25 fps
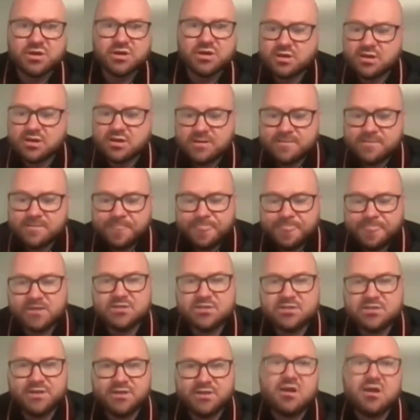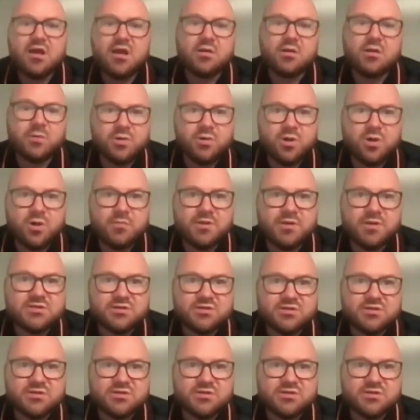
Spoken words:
It used to be $1 requirement.